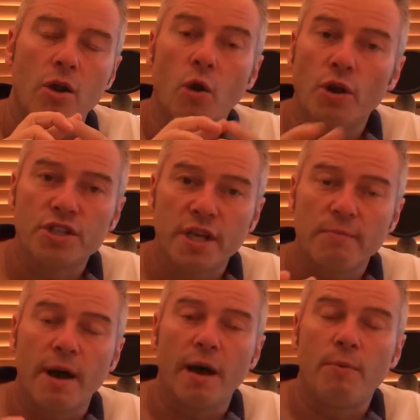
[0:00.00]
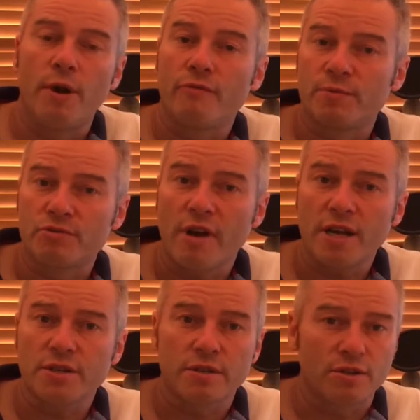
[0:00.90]
launching PowerPoint from
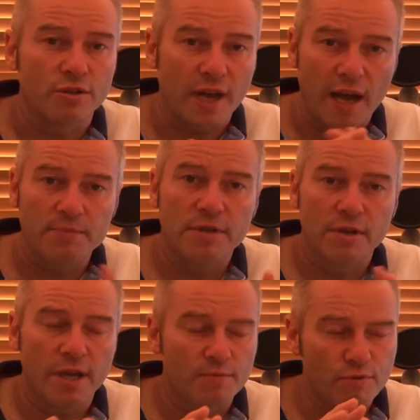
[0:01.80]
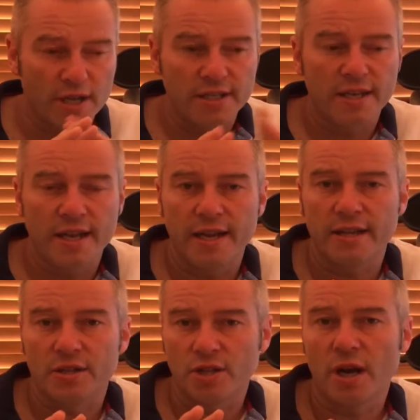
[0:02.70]
scratch, just absolutely pressing
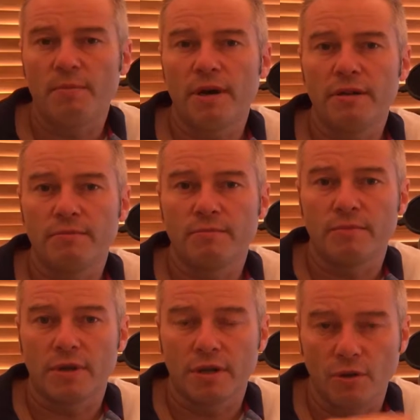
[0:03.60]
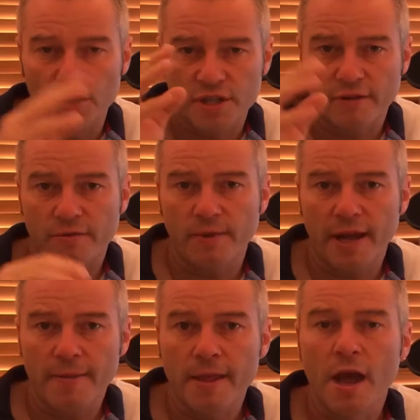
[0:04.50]
the start button, launching it from
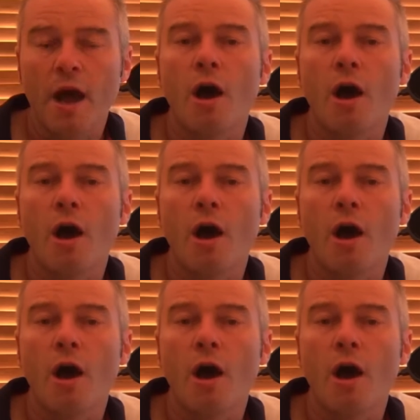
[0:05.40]
there,